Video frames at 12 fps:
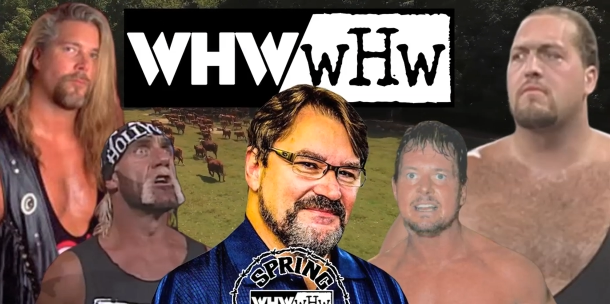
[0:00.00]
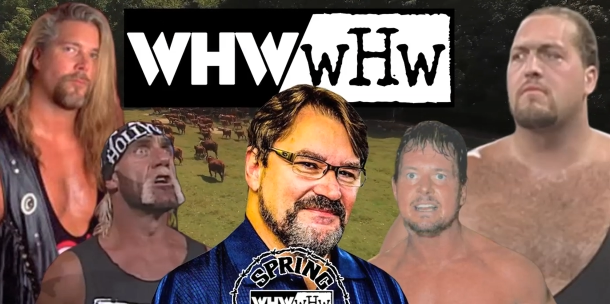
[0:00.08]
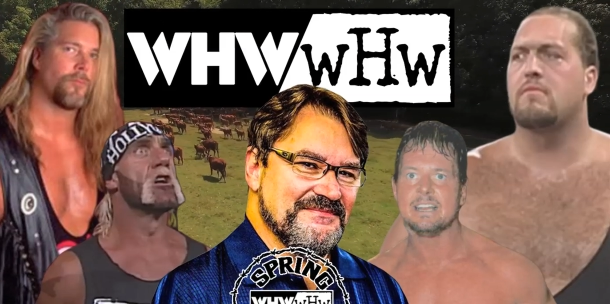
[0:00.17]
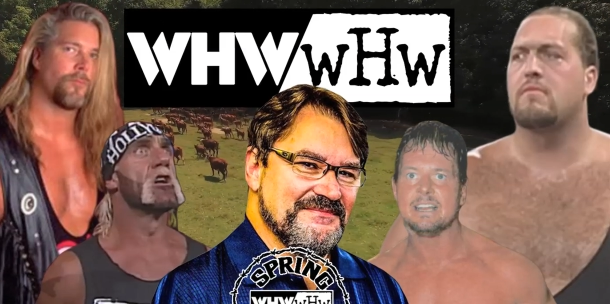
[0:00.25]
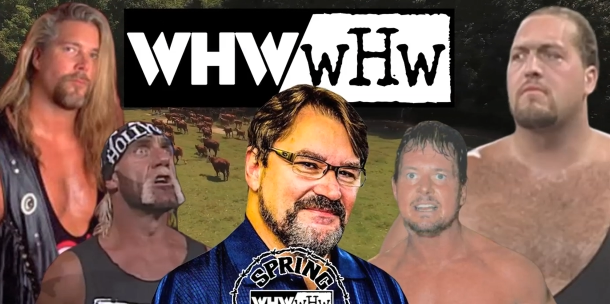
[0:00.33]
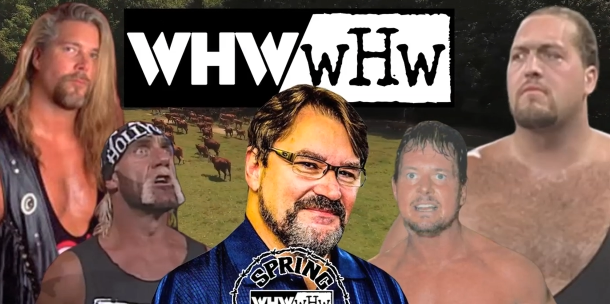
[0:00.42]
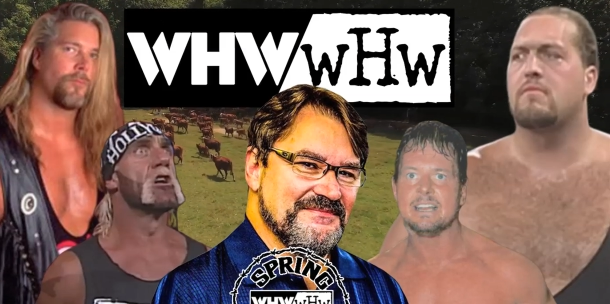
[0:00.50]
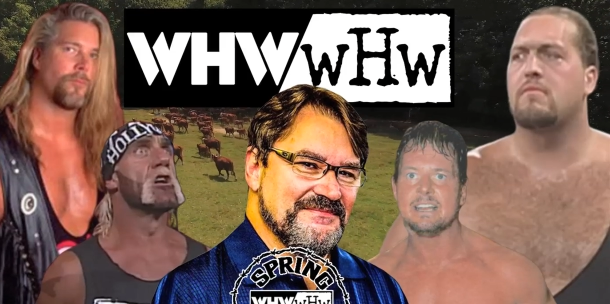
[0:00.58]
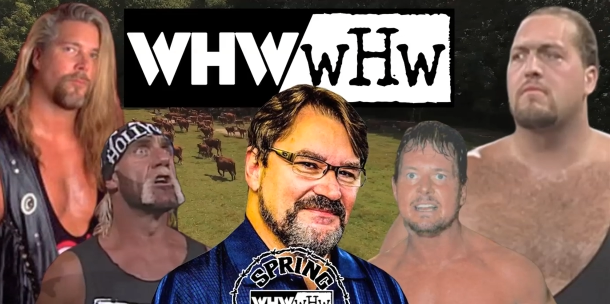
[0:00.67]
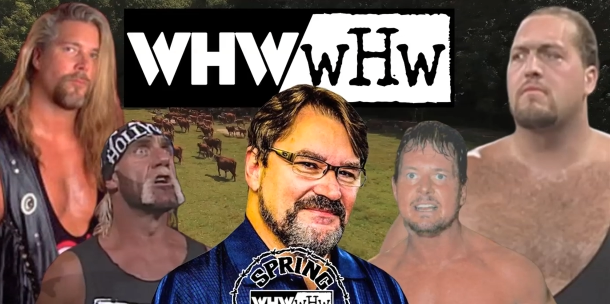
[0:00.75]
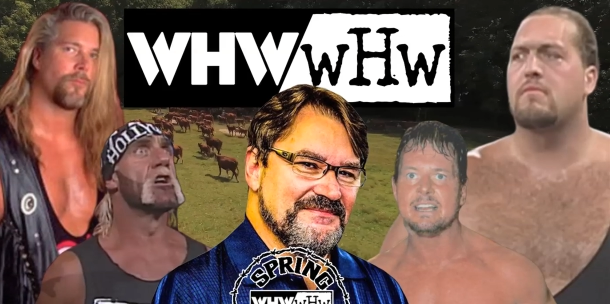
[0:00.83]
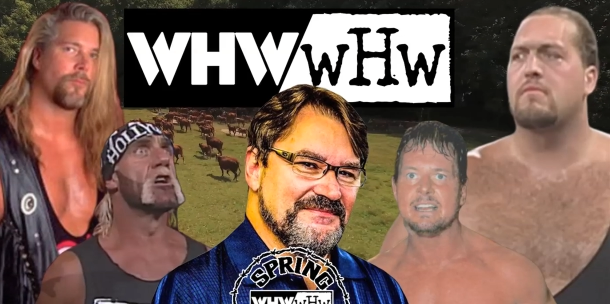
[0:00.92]

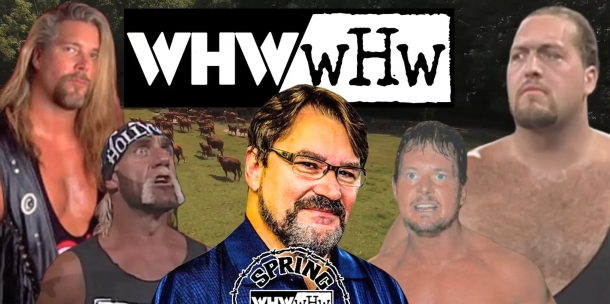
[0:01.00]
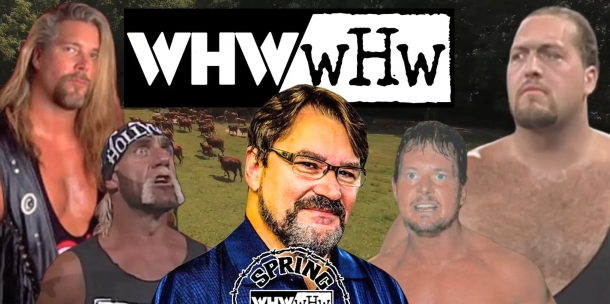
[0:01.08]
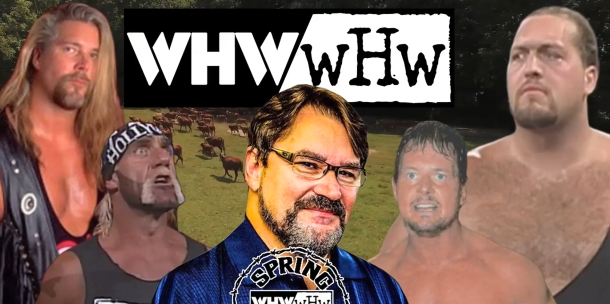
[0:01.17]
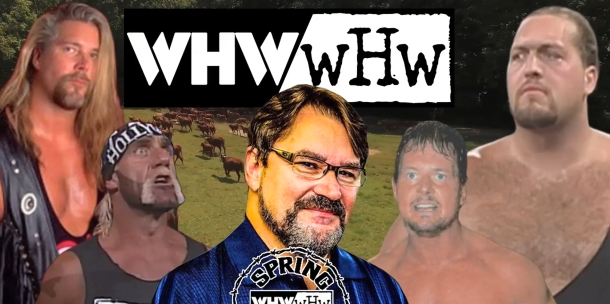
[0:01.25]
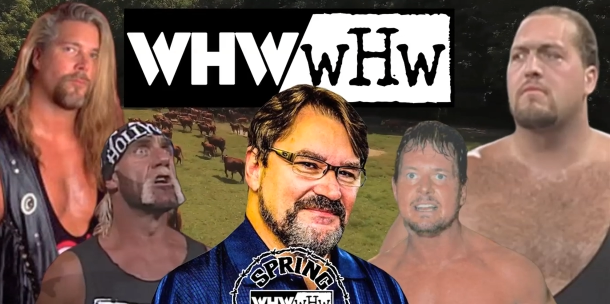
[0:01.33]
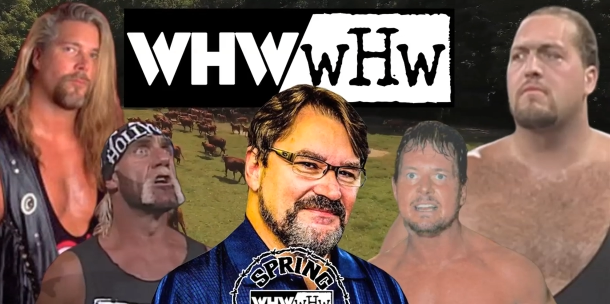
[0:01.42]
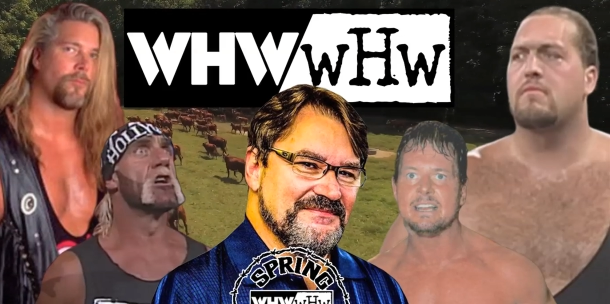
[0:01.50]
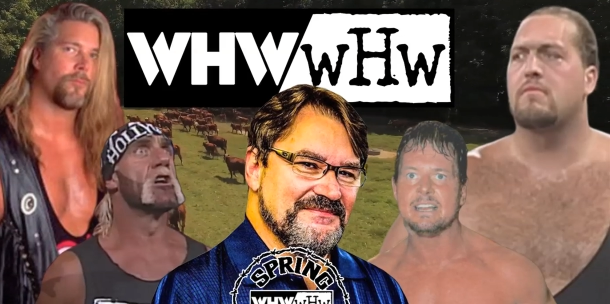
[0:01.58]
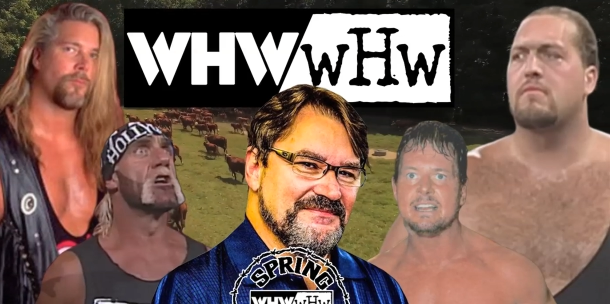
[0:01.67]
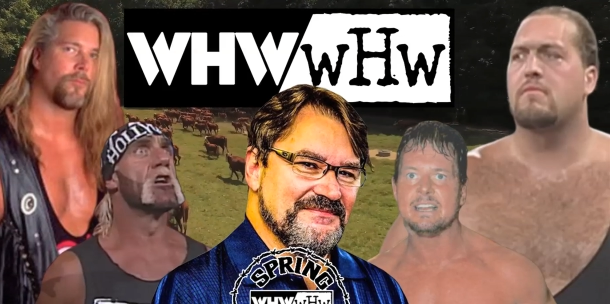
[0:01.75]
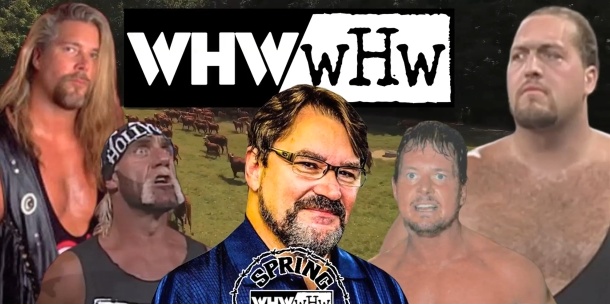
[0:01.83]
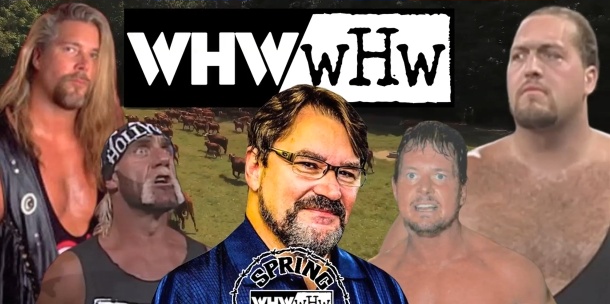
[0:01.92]

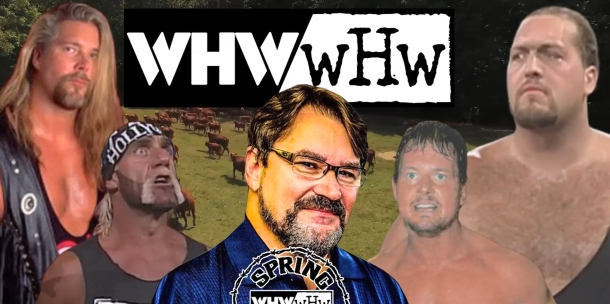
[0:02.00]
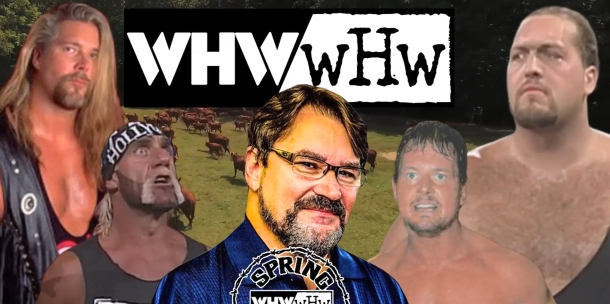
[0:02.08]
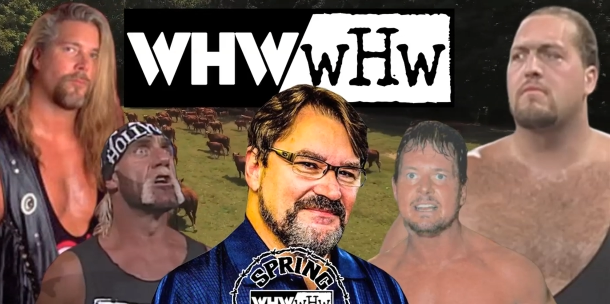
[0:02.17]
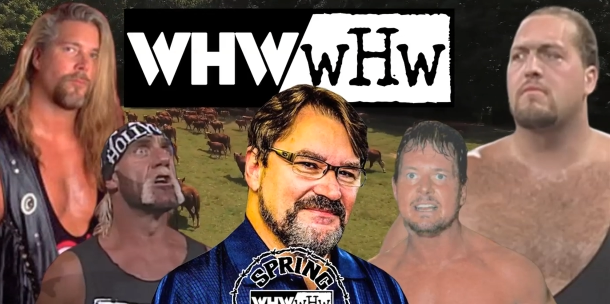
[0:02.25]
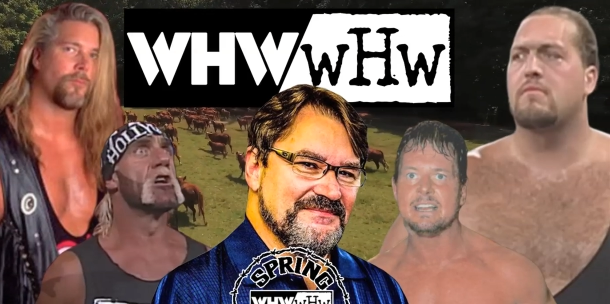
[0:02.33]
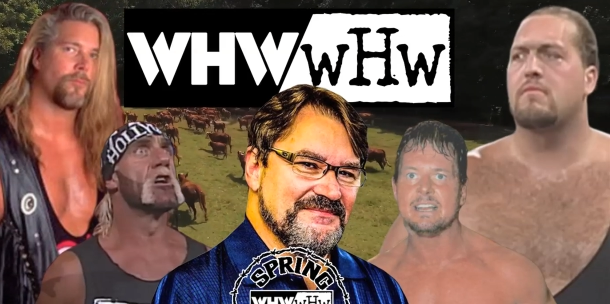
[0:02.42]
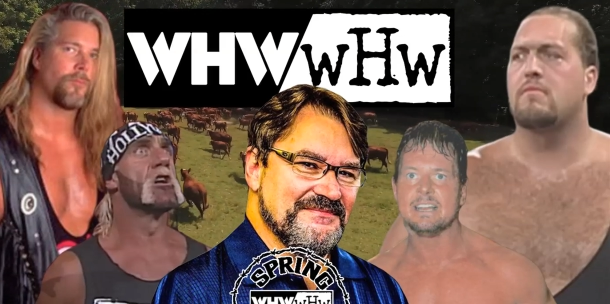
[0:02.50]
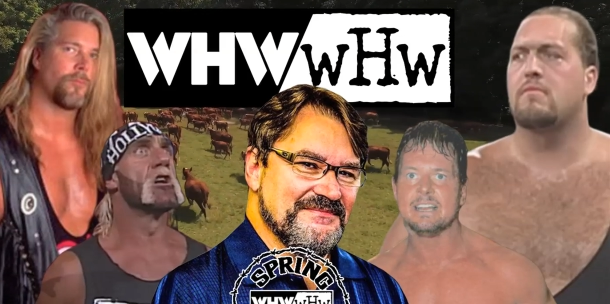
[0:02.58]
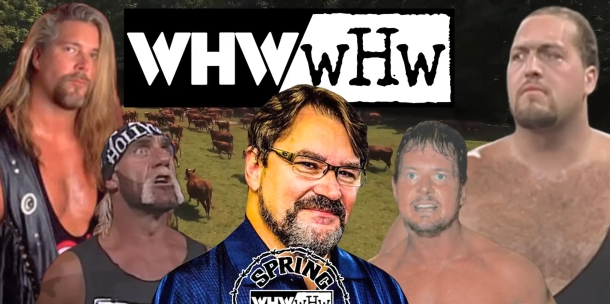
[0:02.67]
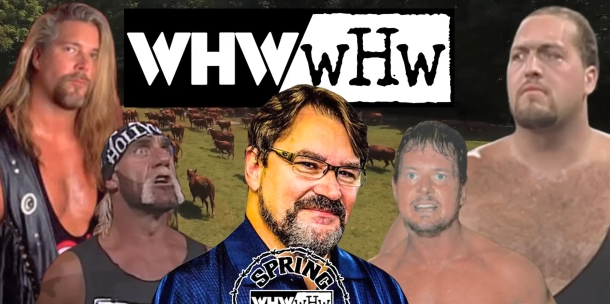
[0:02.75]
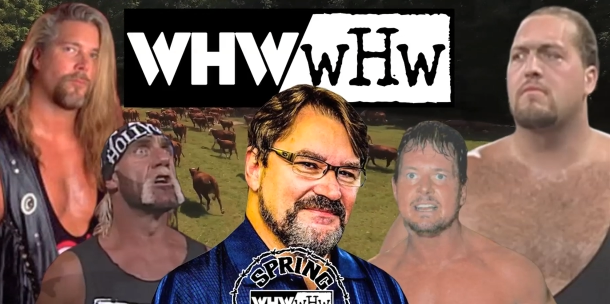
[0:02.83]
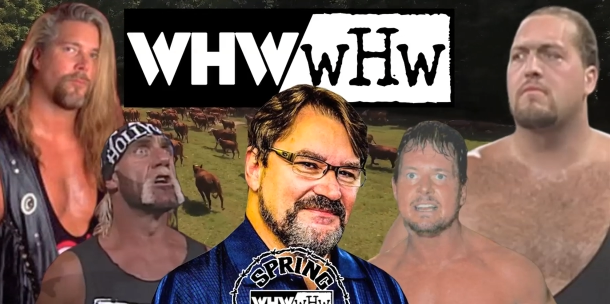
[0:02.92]

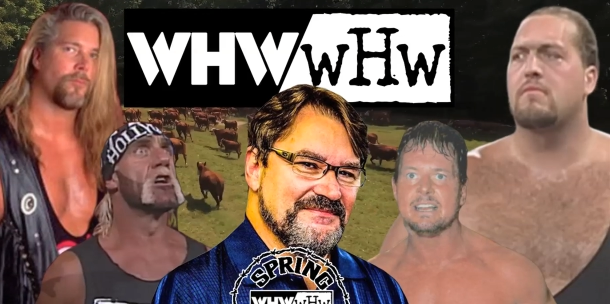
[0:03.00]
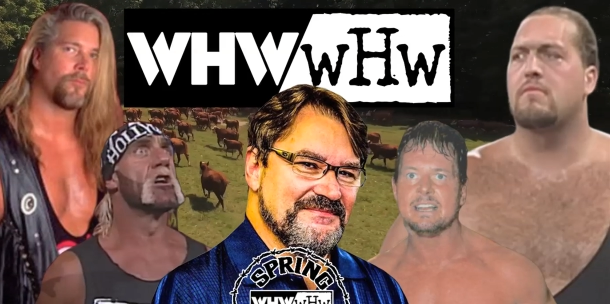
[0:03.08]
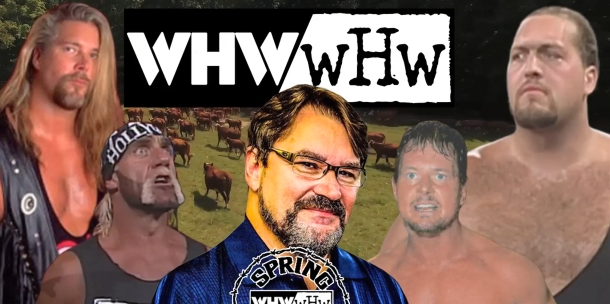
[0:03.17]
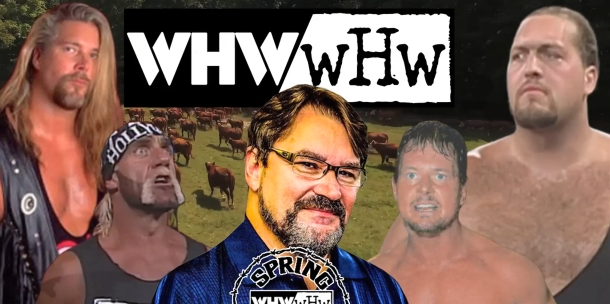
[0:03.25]
[no speech]